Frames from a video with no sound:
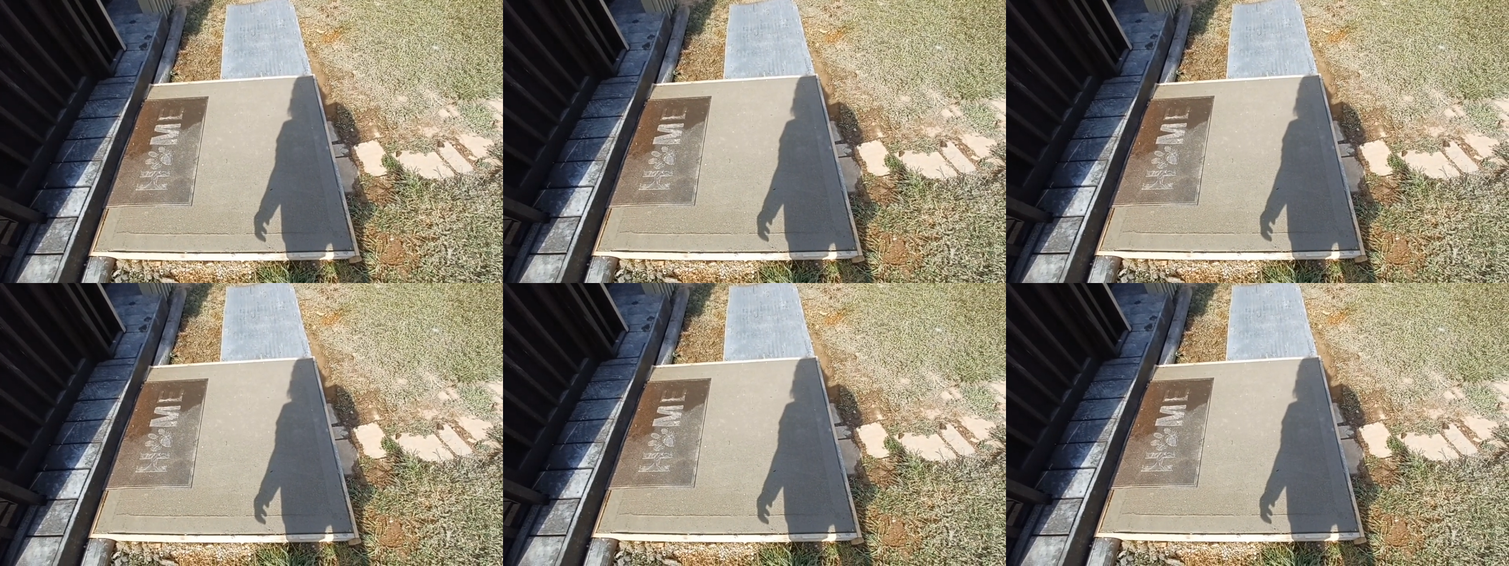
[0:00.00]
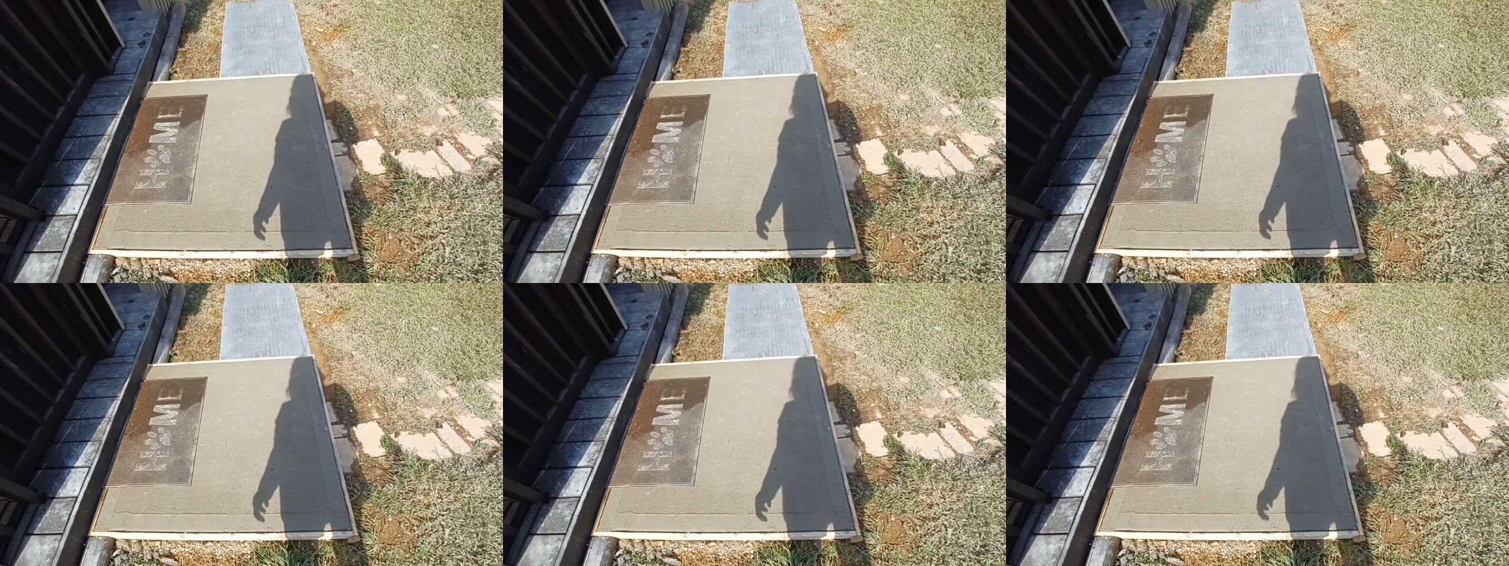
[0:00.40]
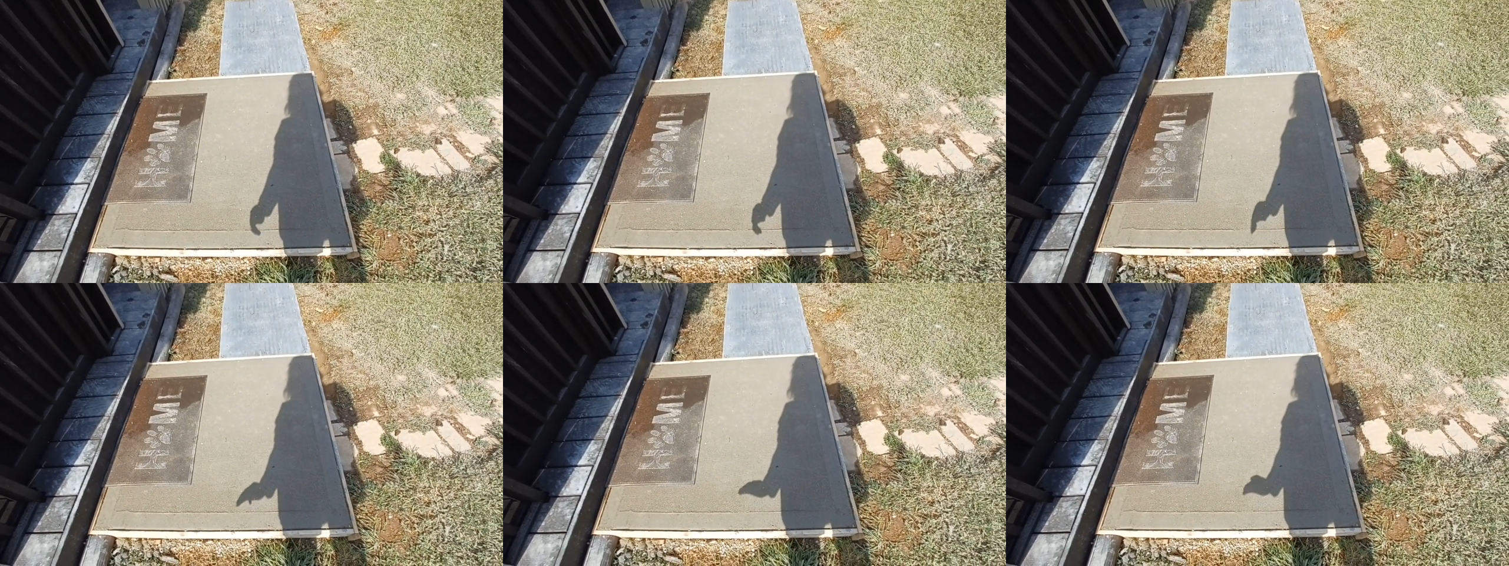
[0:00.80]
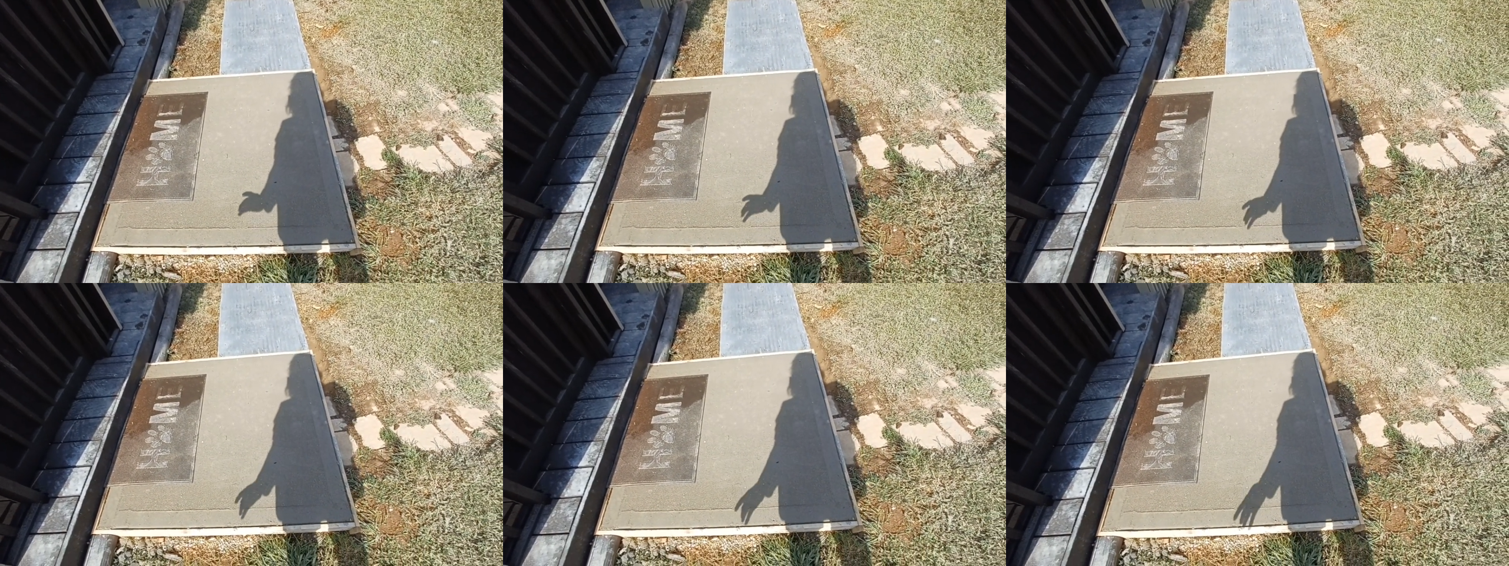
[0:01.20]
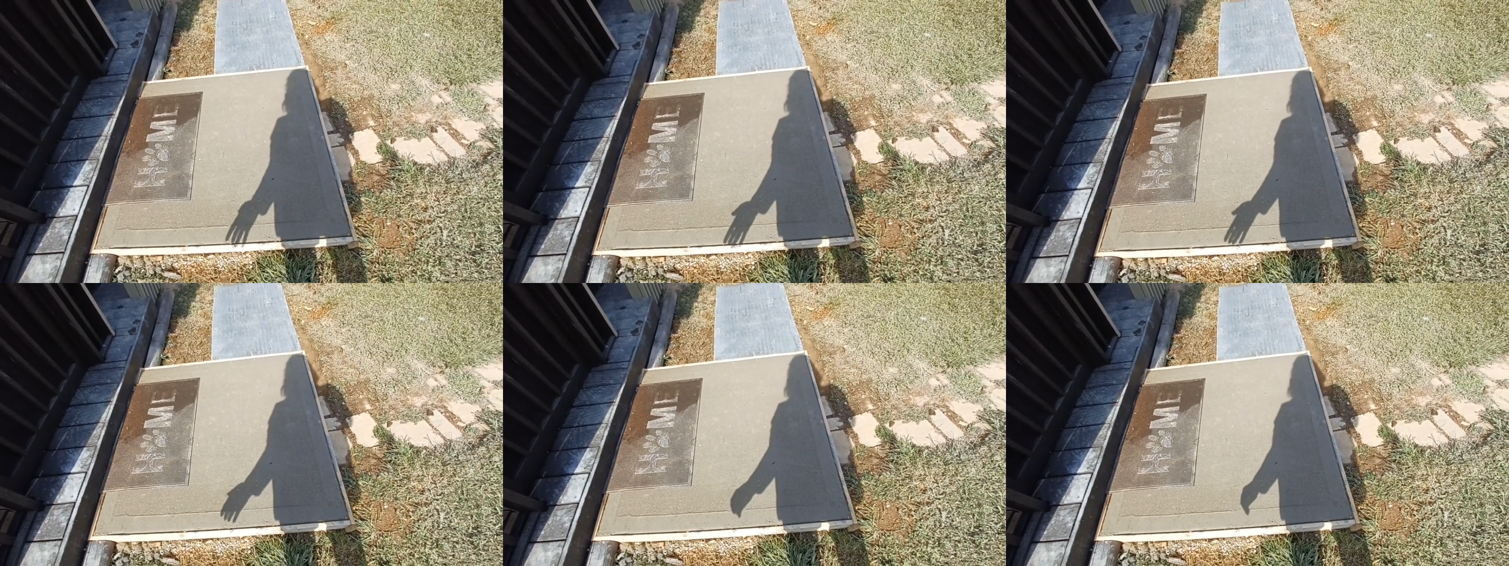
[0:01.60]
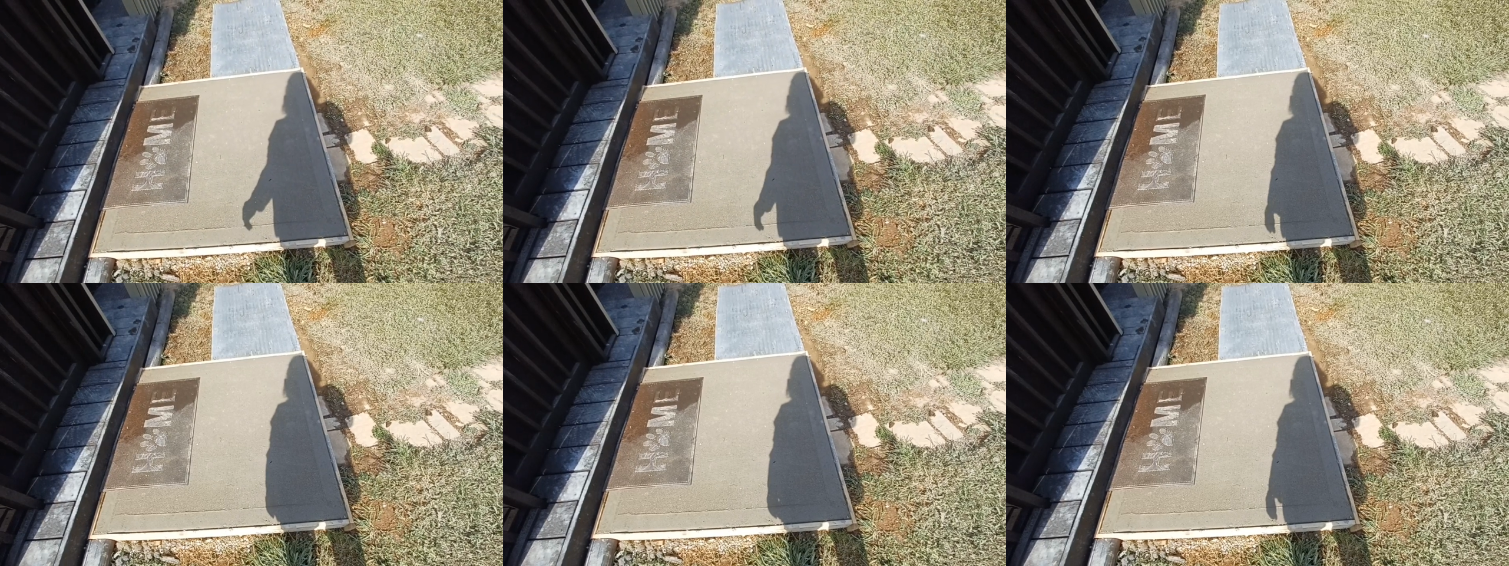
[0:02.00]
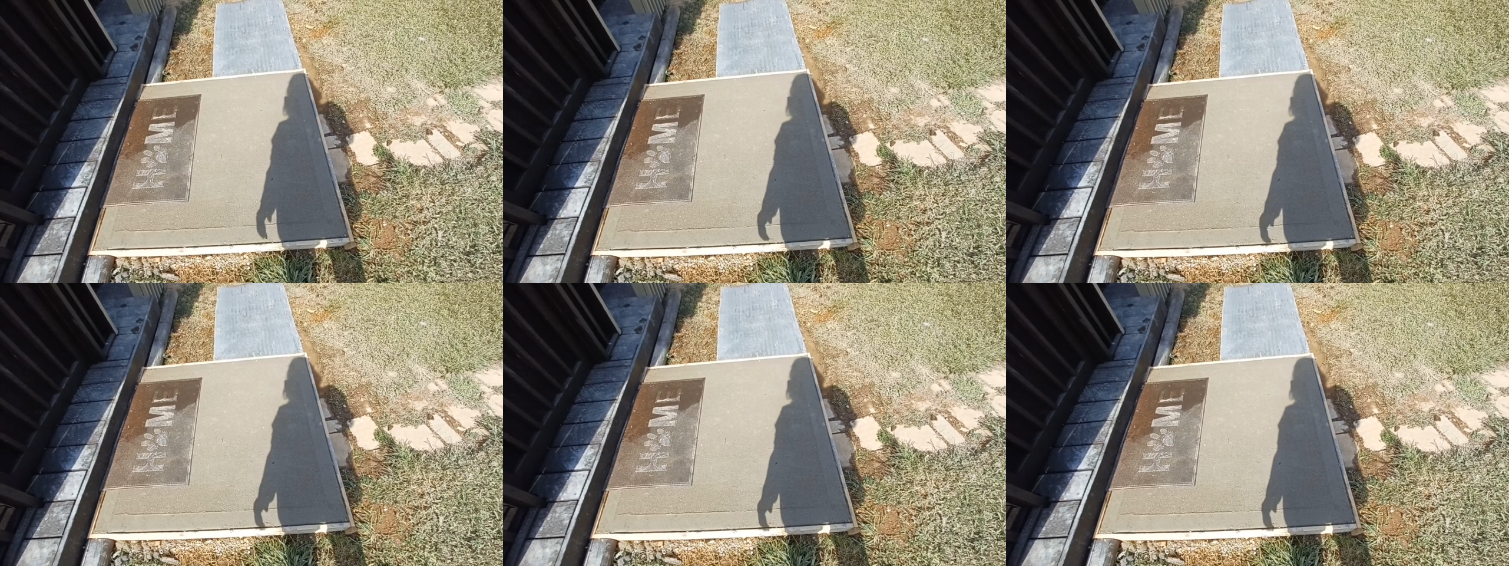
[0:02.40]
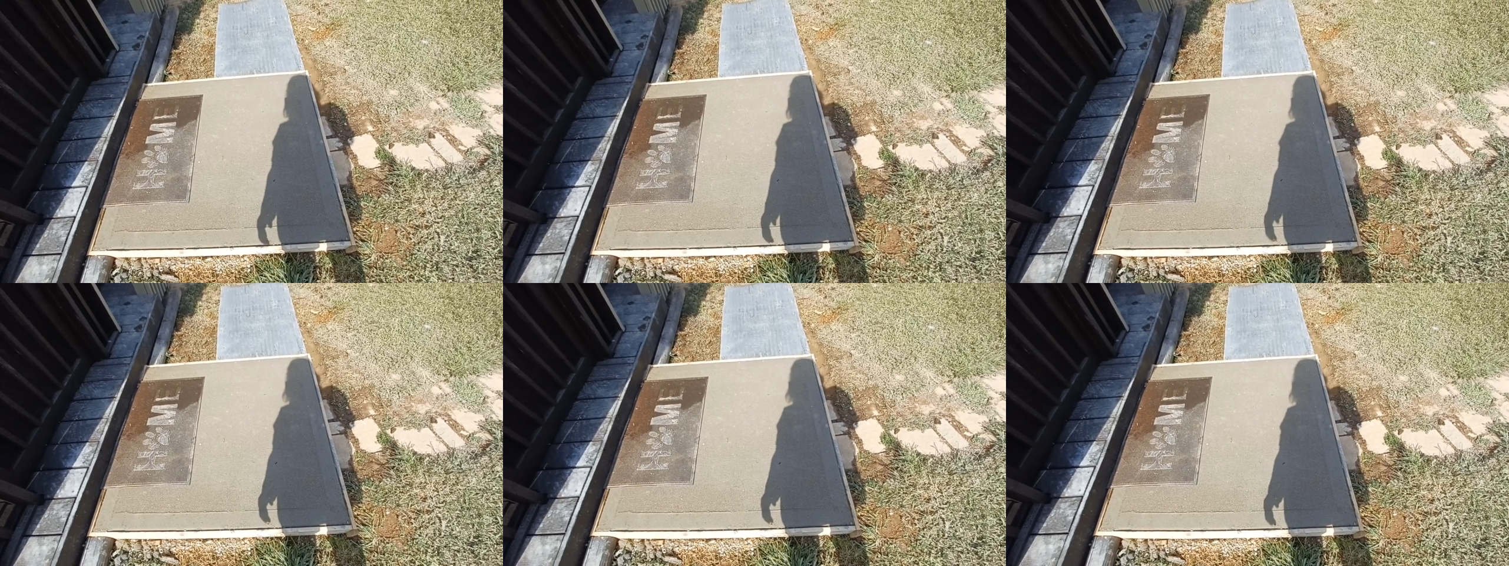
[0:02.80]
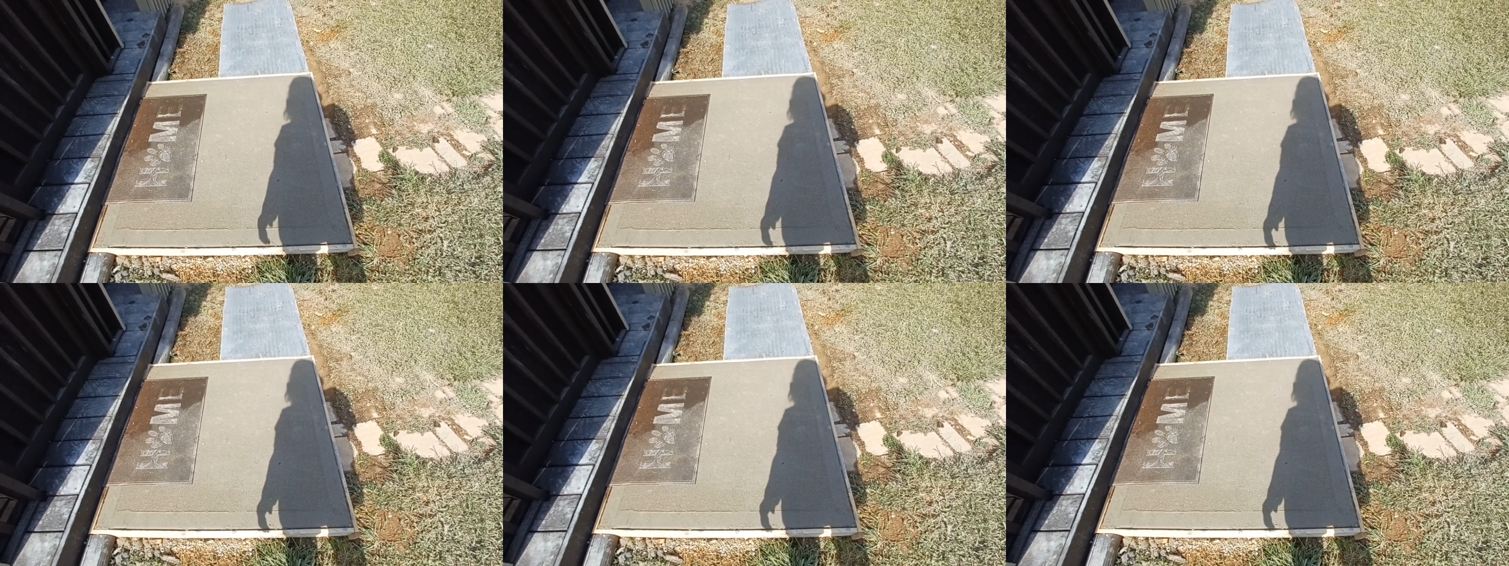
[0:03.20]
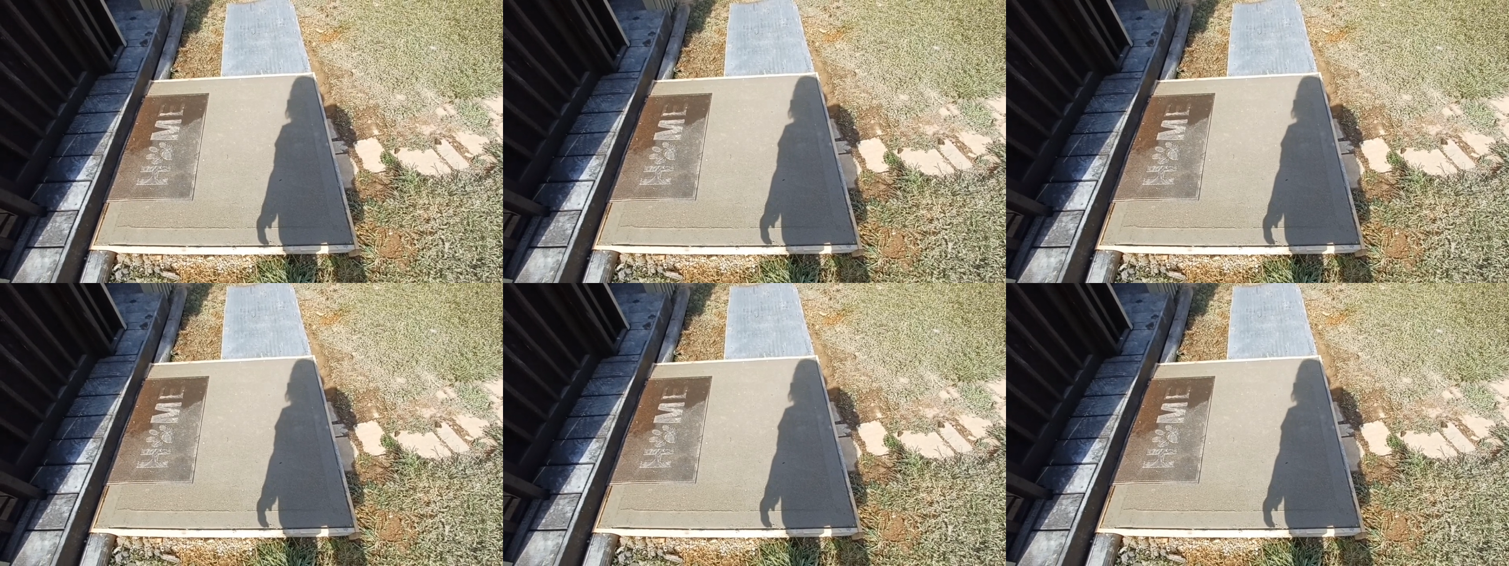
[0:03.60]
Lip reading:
[unreadable: no face in view]